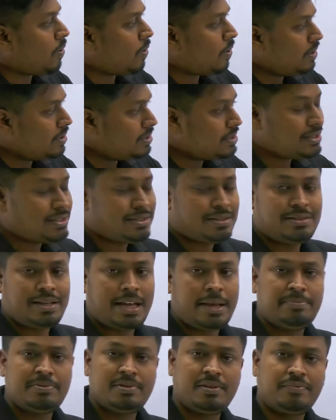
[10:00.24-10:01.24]
all the
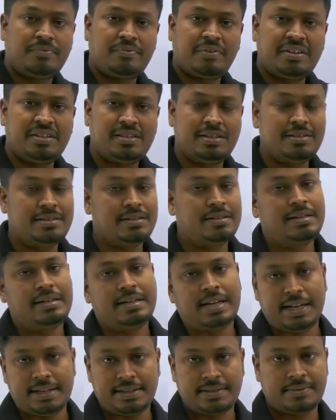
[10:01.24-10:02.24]
types of questions in the
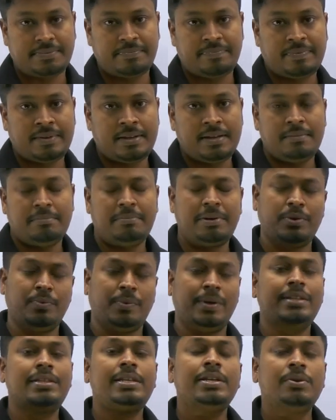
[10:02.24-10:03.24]
dice. But
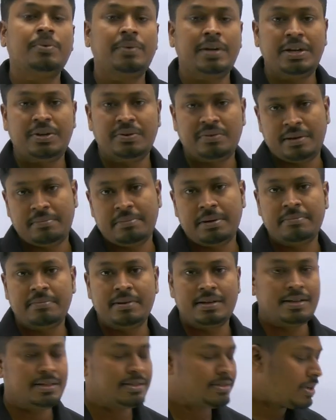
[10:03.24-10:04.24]
one thing you need to
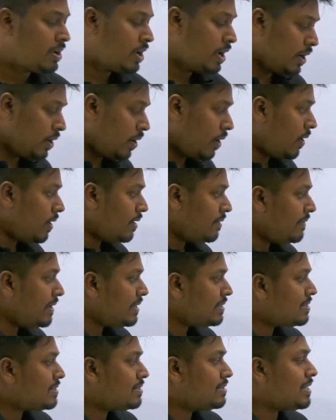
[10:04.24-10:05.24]
remember is
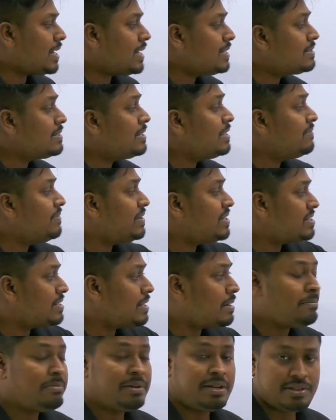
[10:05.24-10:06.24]
always start seeing which
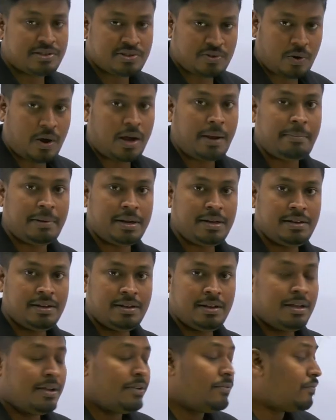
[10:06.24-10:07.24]
number is common.
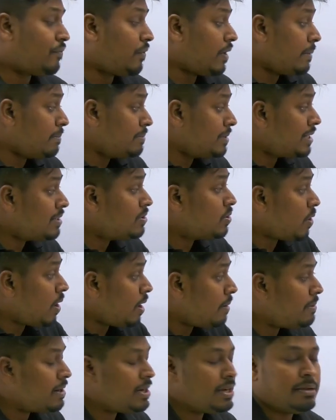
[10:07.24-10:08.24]
From that
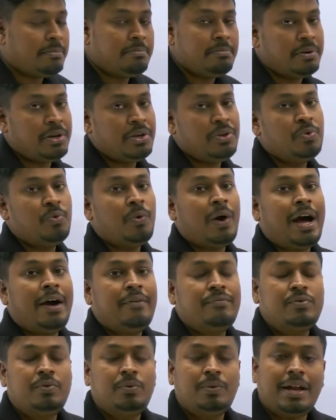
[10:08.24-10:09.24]
common number, you
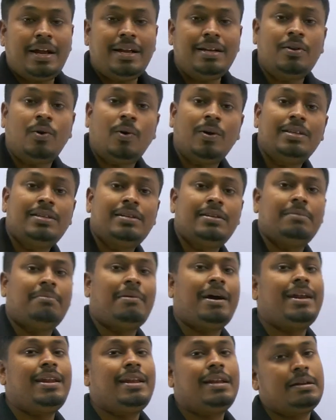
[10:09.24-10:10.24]
have to write all the
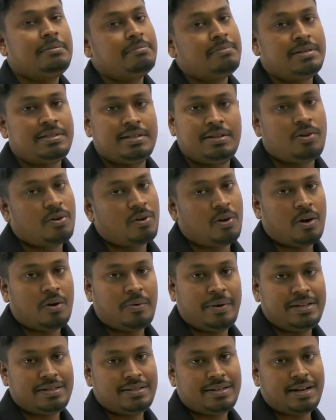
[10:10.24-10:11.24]
remaining numbers in a
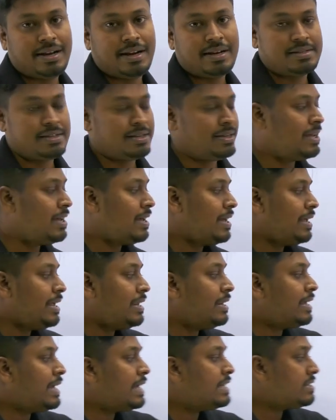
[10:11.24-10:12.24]
clockwise direction.
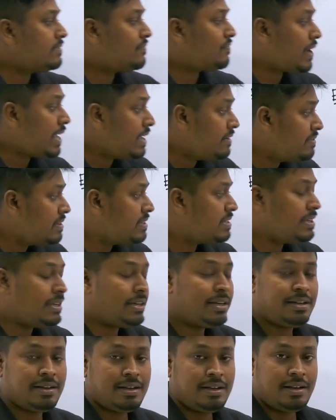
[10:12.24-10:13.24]
In case 5 is
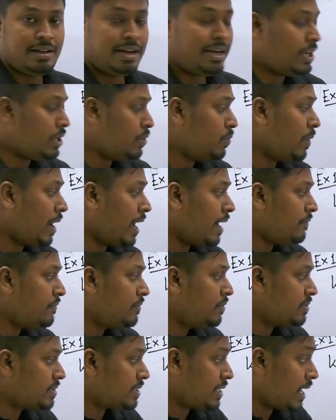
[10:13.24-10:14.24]
here, right, you have
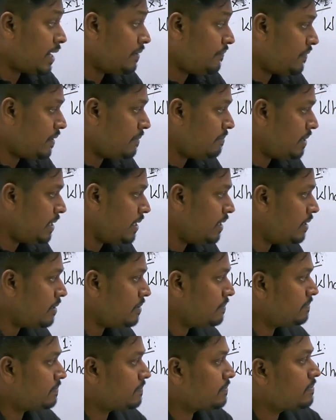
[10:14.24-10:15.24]
to start from here